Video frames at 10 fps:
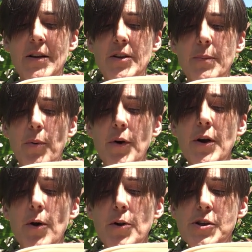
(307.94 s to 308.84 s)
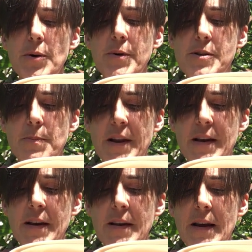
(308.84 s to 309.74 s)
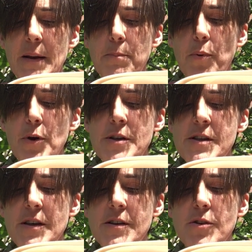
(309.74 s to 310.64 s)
The boy holds up his plane and points it